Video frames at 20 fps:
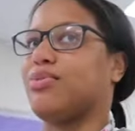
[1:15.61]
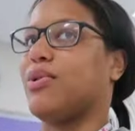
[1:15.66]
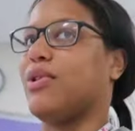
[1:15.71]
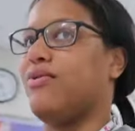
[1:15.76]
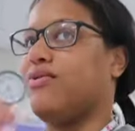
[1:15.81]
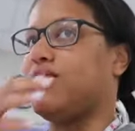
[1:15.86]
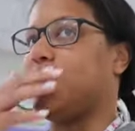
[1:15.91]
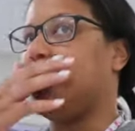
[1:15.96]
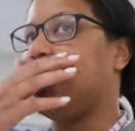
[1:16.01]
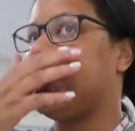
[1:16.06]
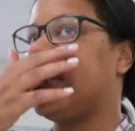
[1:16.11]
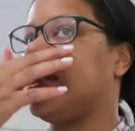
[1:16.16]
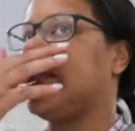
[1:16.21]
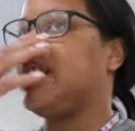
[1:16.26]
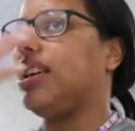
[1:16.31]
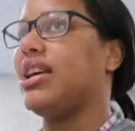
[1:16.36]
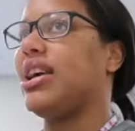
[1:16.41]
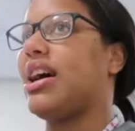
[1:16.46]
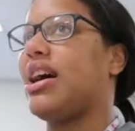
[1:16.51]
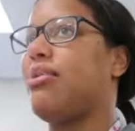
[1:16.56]
we've done
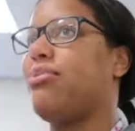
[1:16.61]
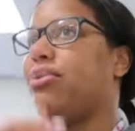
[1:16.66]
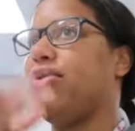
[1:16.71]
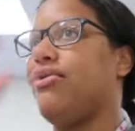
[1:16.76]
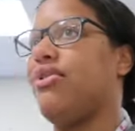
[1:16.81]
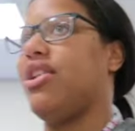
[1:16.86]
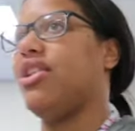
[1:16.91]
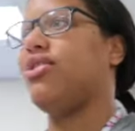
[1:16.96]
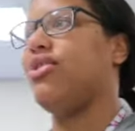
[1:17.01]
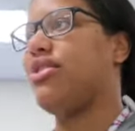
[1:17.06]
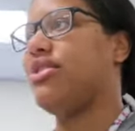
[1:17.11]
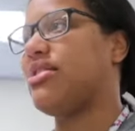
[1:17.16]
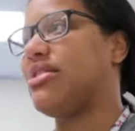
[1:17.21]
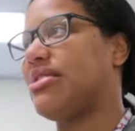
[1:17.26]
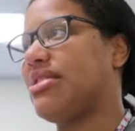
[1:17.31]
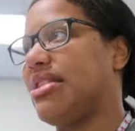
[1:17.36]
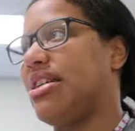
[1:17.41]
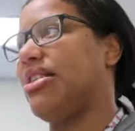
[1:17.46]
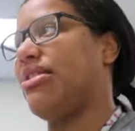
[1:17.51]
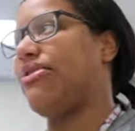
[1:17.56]
TCAP, we've done all the
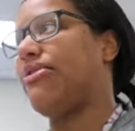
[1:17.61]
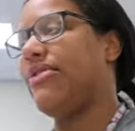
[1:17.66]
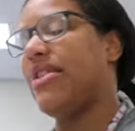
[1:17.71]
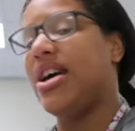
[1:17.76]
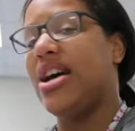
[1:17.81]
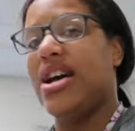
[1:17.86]
stuff,